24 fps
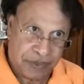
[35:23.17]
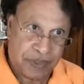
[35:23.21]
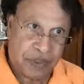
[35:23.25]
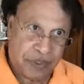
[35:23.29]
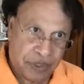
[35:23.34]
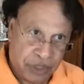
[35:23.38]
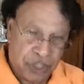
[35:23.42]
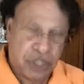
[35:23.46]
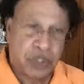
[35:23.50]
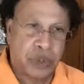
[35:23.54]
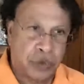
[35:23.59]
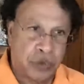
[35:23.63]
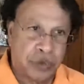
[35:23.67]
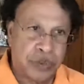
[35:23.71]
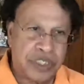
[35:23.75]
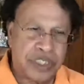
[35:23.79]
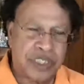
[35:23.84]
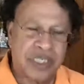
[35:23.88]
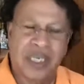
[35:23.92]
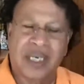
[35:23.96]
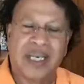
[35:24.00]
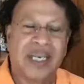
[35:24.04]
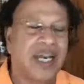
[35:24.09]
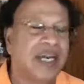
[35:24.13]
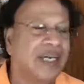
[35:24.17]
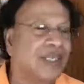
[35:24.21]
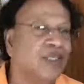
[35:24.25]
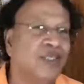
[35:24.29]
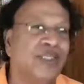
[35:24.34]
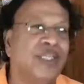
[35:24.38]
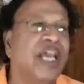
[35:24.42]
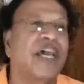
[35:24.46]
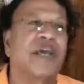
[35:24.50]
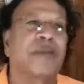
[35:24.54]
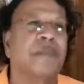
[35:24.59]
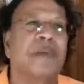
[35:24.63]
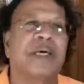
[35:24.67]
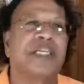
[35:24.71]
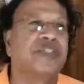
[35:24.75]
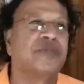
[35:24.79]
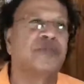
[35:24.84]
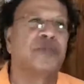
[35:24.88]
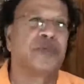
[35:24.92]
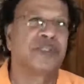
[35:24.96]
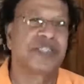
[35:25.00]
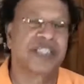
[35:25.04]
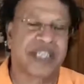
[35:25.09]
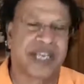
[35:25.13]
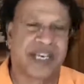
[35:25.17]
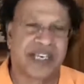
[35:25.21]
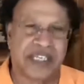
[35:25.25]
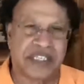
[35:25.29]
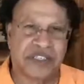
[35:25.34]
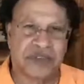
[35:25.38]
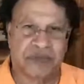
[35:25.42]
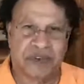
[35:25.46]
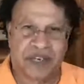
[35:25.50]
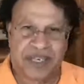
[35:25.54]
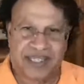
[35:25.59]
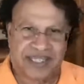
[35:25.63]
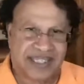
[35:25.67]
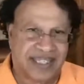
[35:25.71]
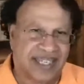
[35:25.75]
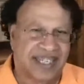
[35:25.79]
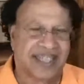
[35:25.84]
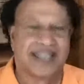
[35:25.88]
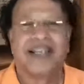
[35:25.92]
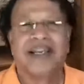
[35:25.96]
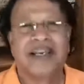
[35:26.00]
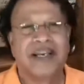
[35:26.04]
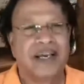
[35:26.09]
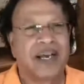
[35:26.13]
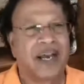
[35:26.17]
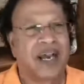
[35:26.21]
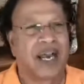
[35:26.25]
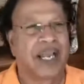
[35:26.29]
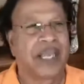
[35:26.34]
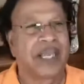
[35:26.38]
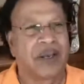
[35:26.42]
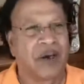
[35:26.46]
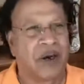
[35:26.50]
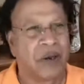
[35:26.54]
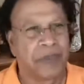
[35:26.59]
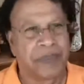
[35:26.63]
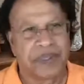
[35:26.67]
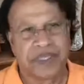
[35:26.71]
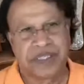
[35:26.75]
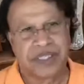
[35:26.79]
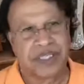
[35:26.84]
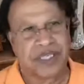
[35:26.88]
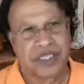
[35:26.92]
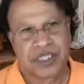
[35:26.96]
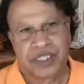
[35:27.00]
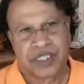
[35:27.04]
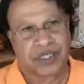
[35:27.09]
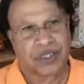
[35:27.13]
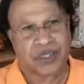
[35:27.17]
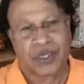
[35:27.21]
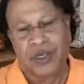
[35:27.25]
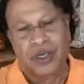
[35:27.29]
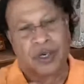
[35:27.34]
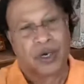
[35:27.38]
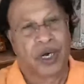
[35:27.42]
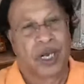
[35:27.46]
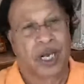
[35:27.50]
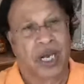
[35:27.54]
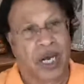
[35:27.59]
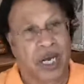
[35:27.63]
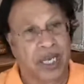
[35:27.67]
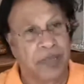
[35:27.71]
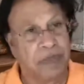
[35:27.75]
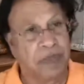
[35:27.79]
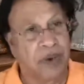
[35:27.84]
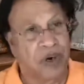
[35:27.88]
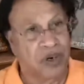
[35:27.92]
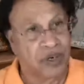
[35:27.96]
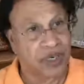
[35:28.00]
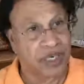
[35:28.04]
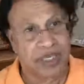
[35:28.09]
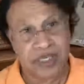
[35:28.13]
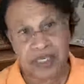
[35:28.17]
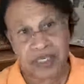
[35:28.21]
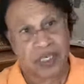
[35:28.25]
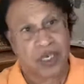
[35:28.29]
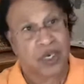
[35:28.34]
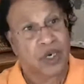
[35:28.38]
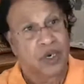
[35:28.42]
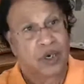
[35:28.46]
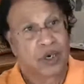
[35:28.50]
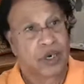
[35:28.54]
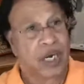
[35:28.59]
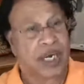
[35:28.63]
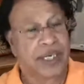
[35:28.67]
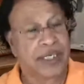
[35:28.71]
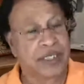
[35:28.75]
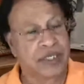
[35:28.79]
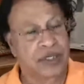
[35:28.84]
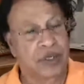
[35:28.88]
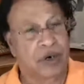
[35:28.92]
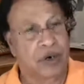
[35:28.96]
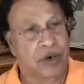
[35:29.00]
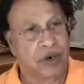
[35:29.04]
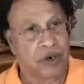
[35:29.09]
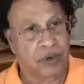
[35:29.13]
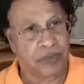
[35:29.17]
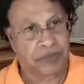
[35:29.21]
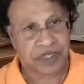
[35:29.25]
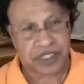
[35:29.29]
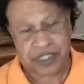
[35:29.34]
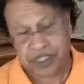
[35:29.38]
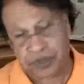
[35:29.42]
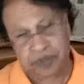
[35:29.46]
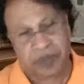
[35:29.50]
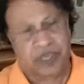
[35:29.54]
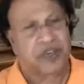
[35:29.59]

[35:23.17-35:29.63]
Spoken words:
use, they are much more satisfied than high compensation or high bonus or high stock options.